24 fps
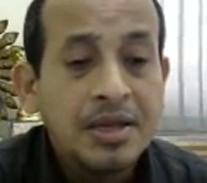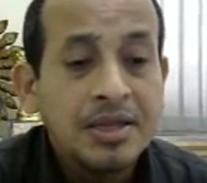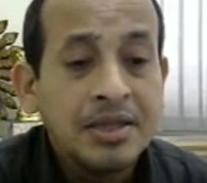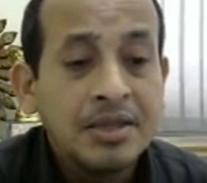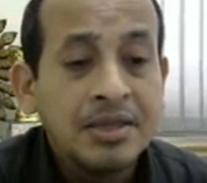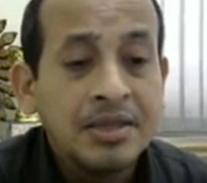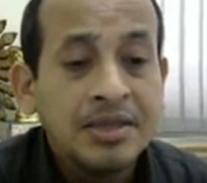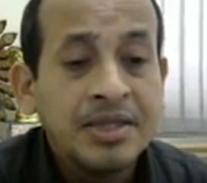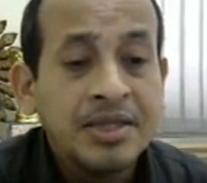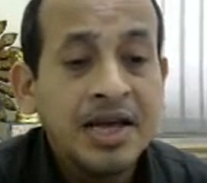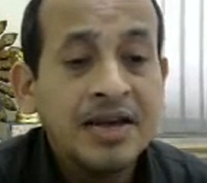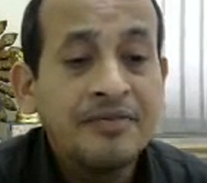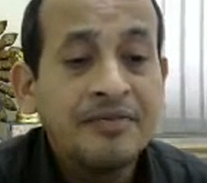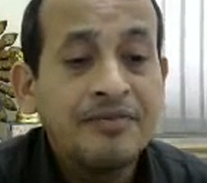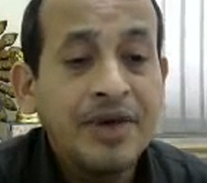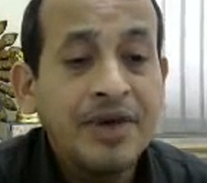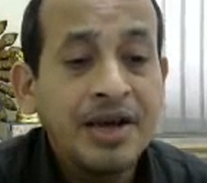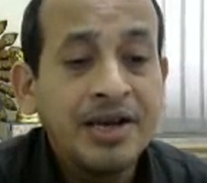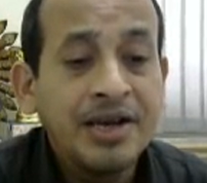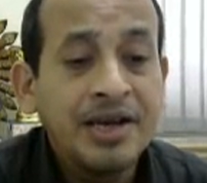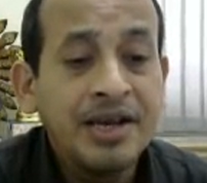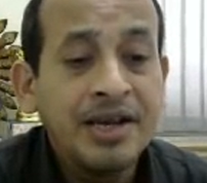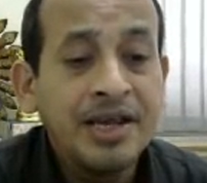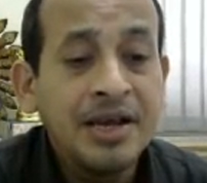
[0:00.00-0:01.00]
Then
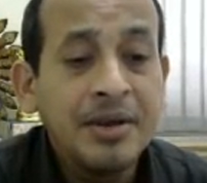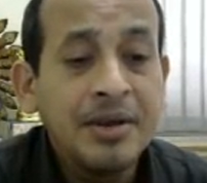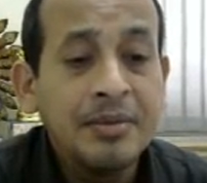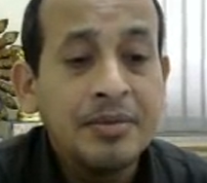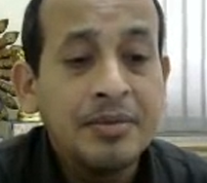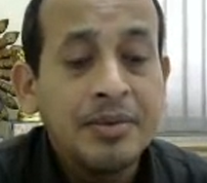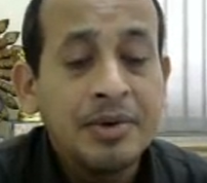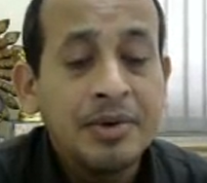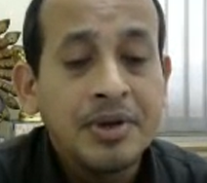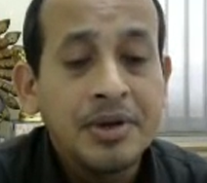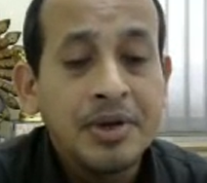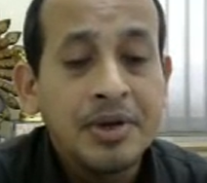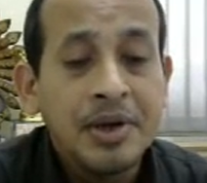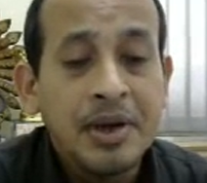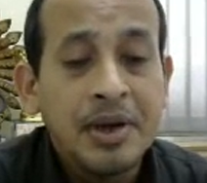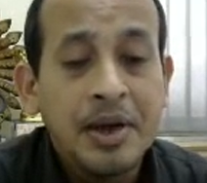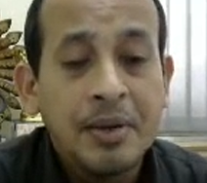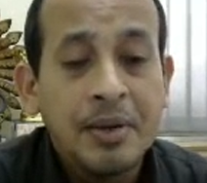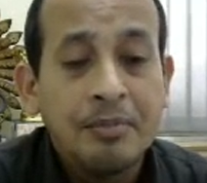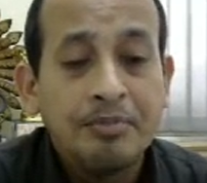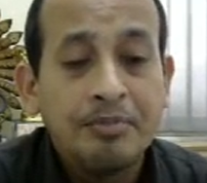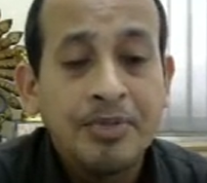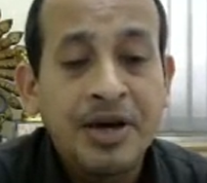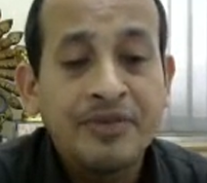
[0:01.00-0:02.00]
finally,
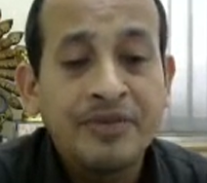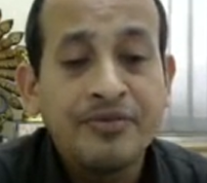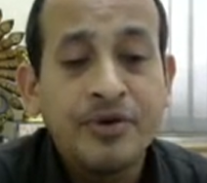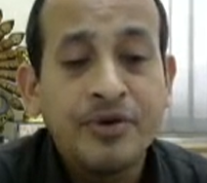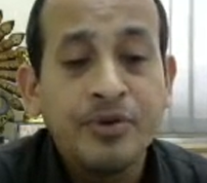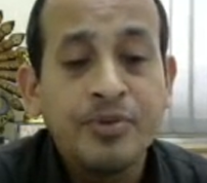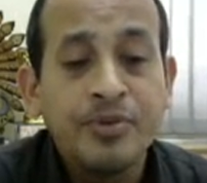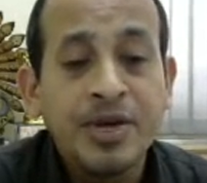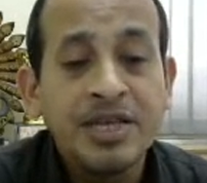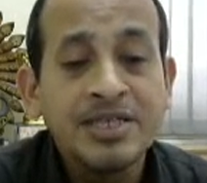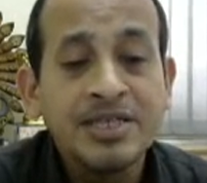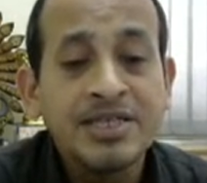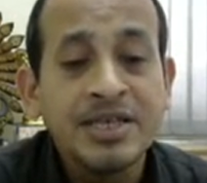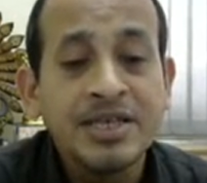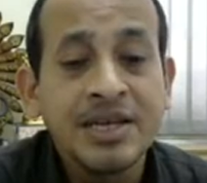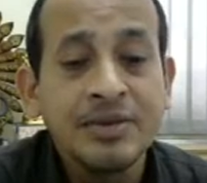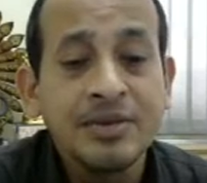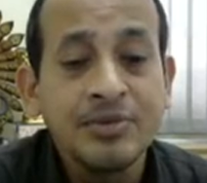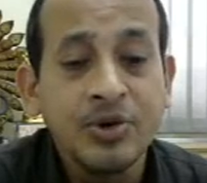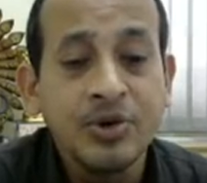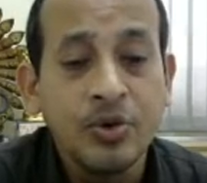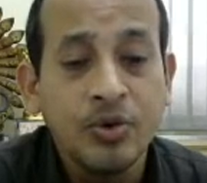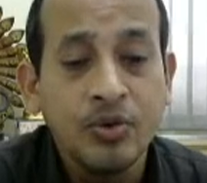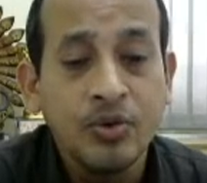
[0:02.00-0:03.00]
performance
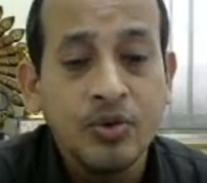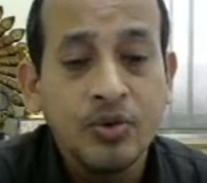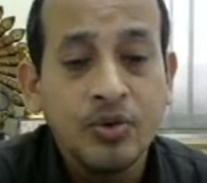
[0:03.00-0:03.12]
review.